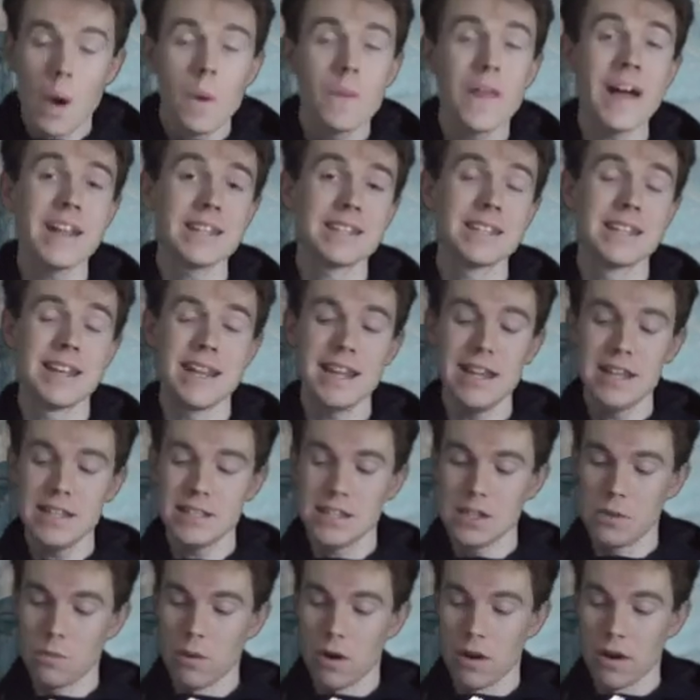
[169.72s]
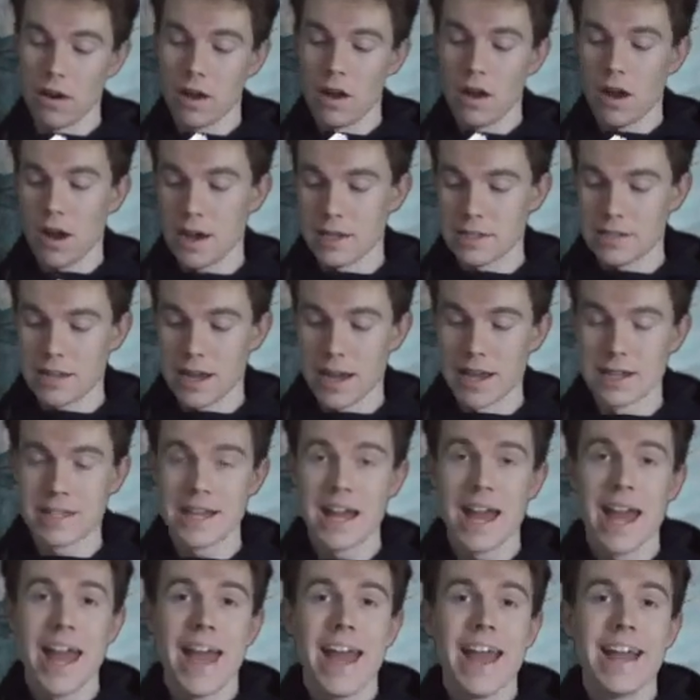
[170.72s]
"That's an easy one," I said.
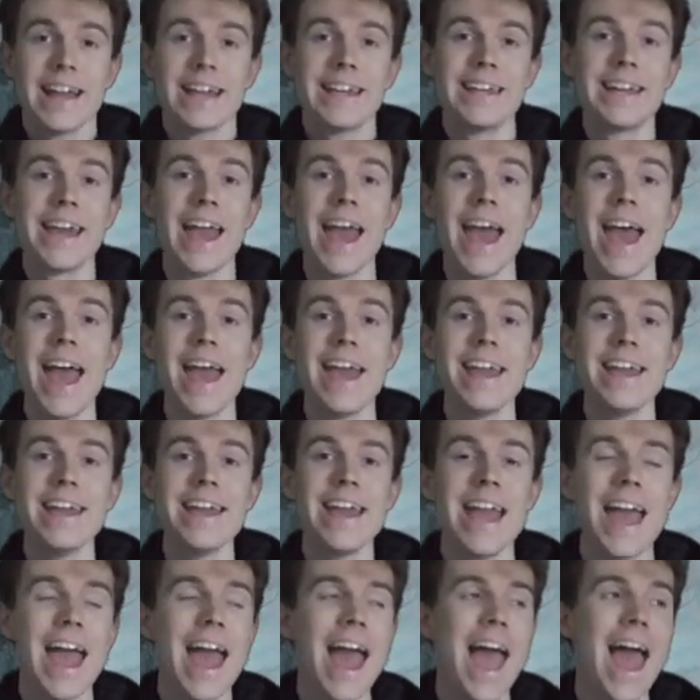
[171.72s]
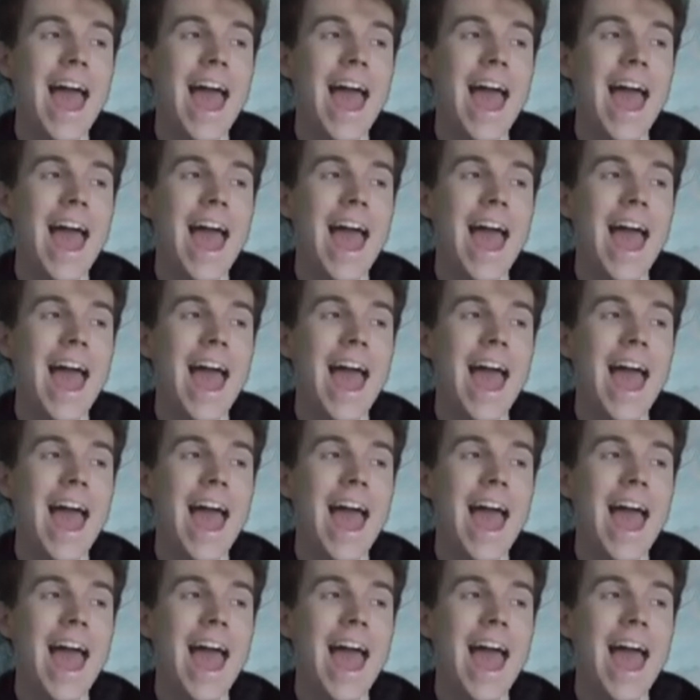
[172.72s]
K-A-T.